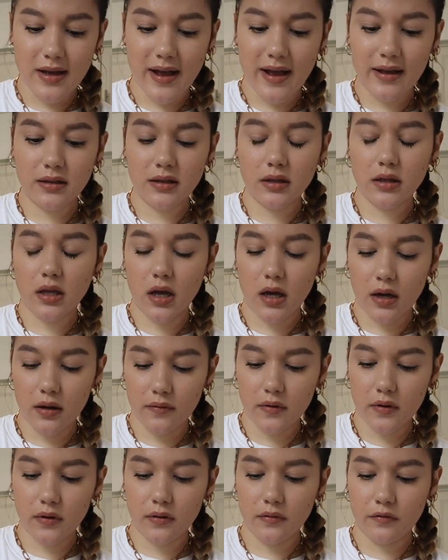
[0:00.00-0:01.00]
I
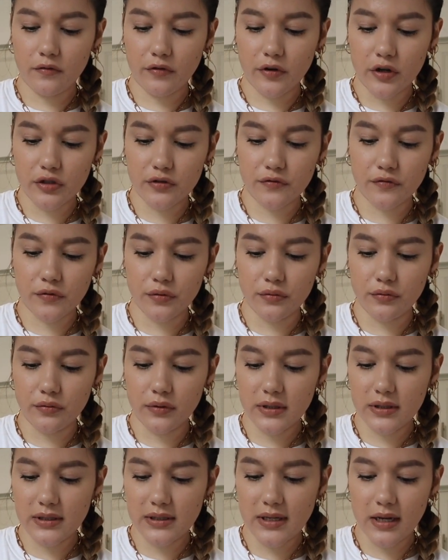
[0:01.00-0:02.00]
love fresh fruit,
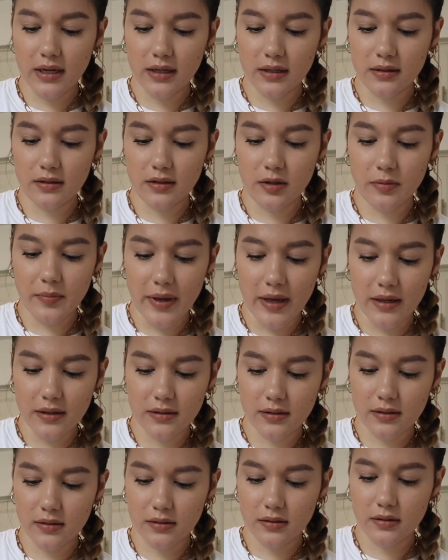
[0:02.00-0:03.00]
it's like the
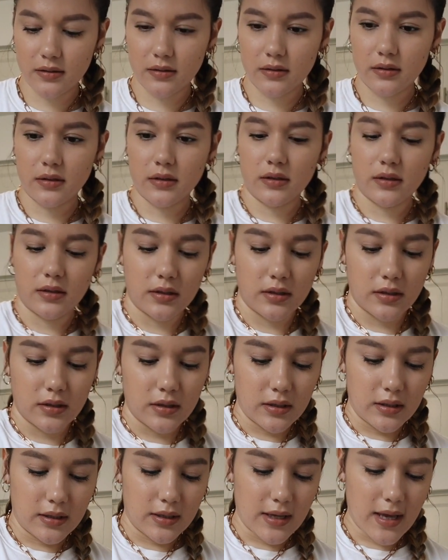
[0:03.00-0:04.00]
best.
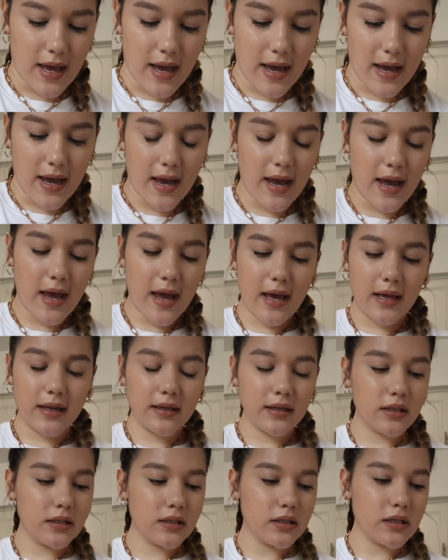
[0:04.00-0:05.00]

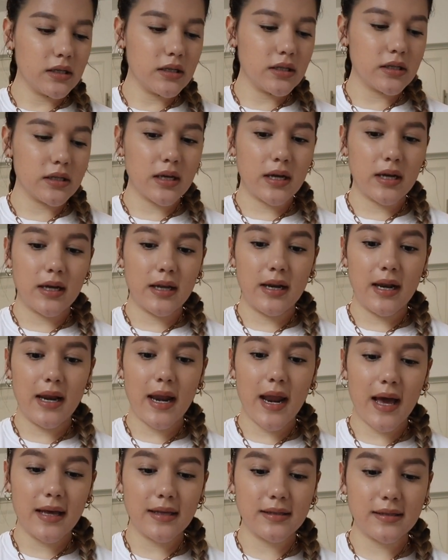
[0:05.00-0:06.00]
And
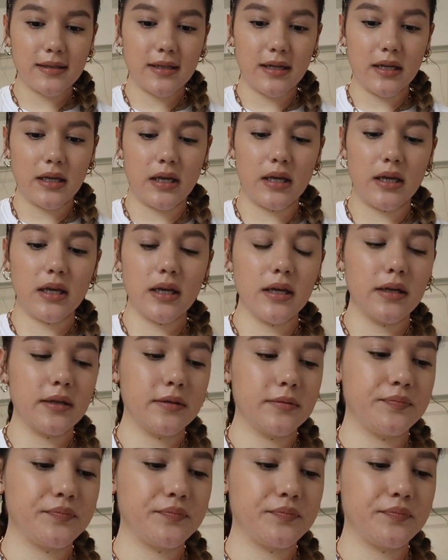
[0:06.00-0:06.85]
lastly,